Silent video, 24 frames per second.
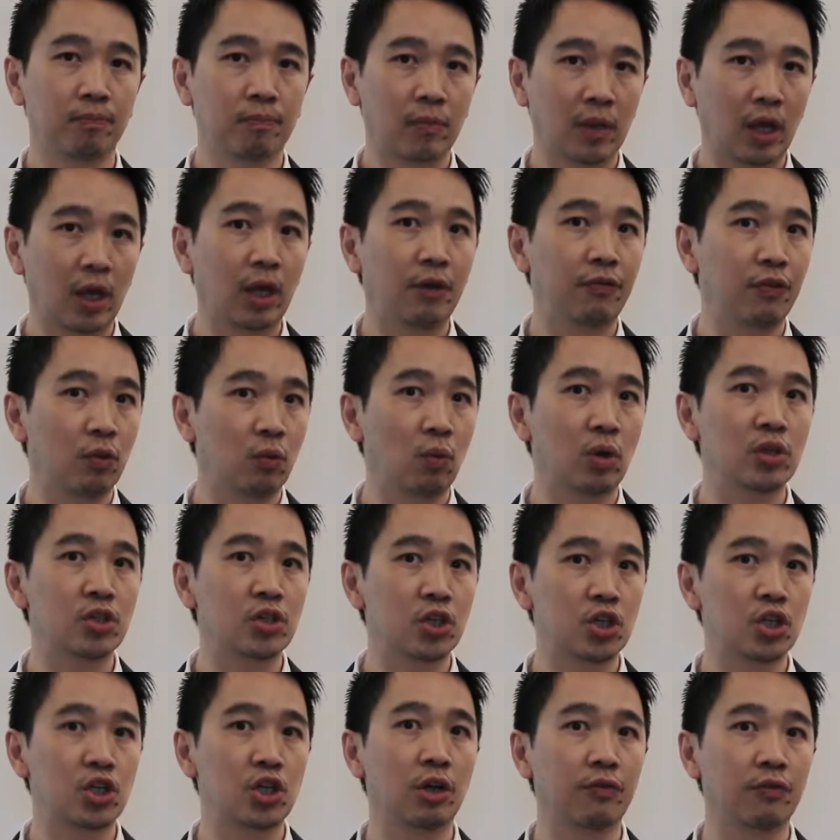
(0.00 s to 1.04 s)
If you want to
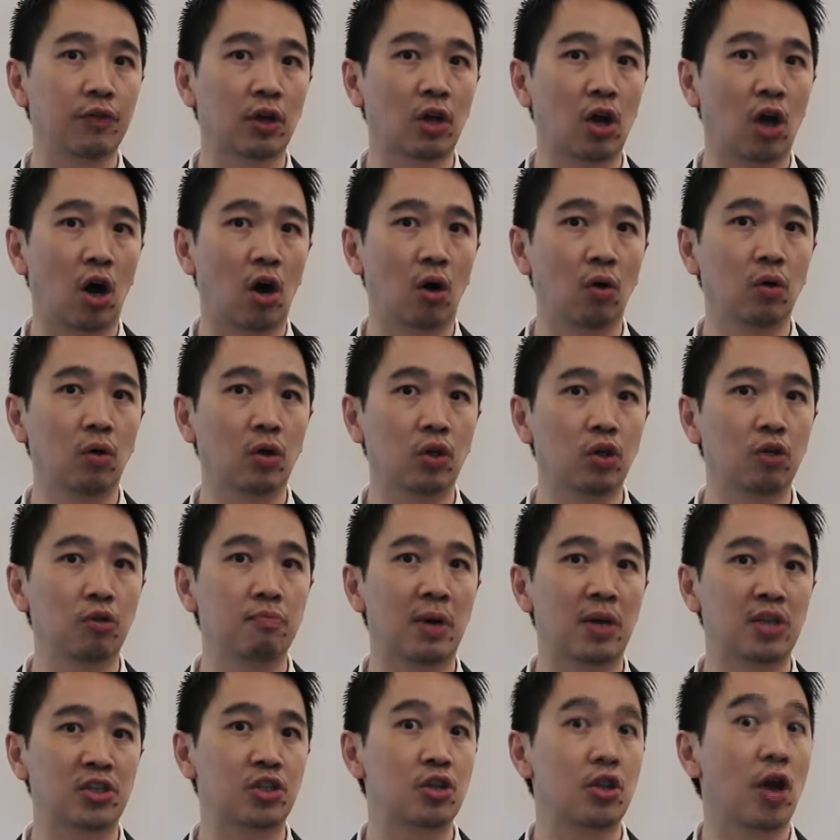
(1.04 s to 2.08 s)
achieve a goal, you
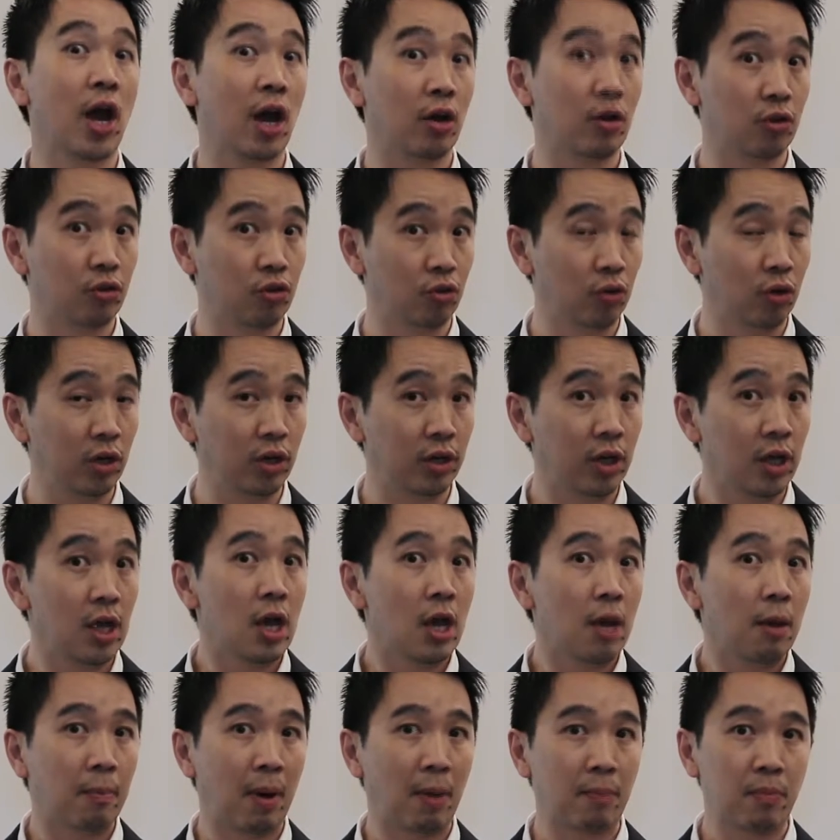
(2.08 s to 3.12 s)
must know how to do it.
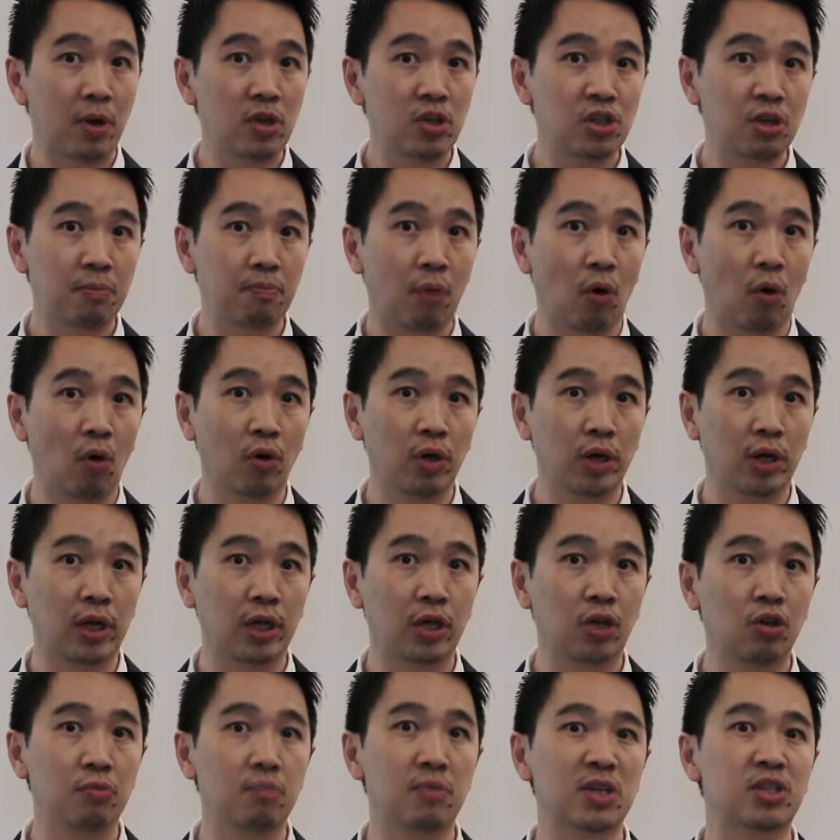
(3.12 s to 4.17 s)
But most importantly,
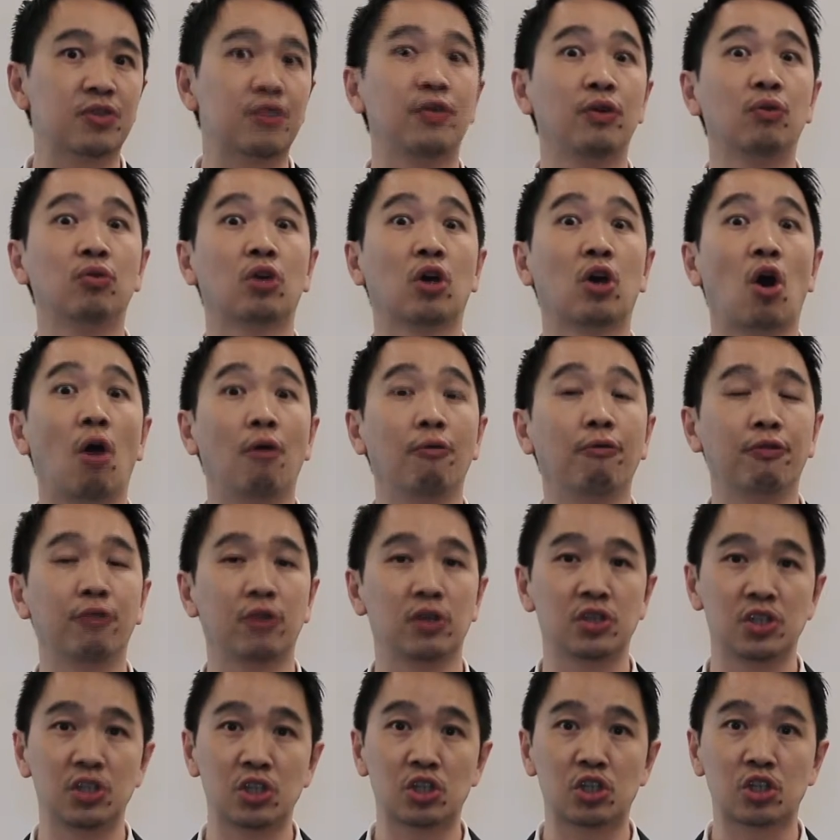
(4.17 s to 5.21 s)
you must feel the
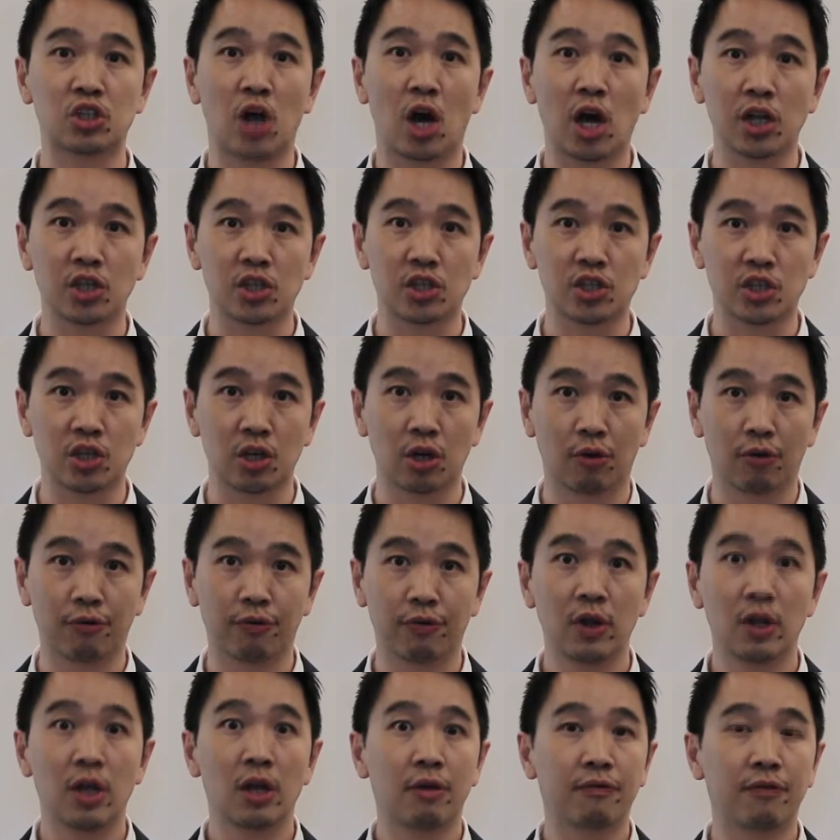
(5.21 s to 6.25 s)
confidence inside yourself
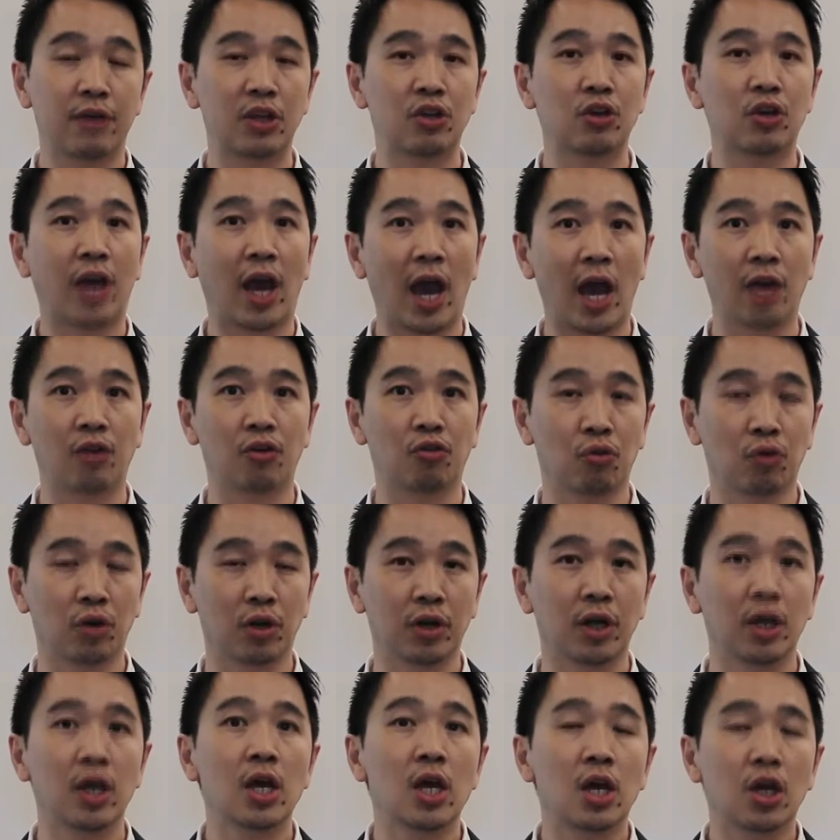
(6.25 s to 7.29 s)
that you can do it.
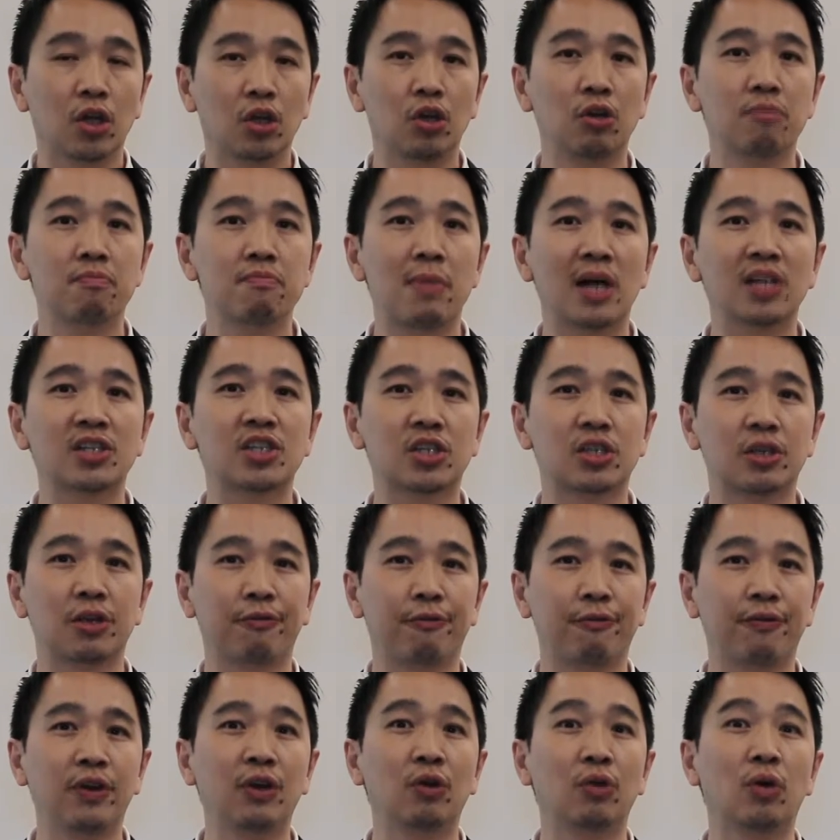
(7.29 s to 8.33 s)
You must
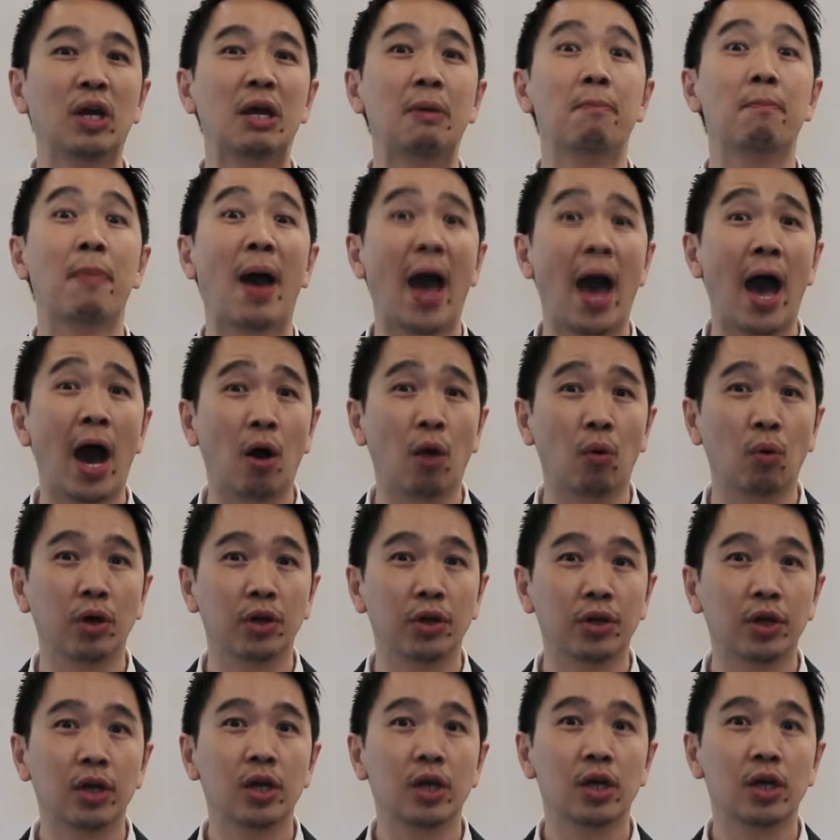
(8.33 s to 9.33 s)
feel empowered.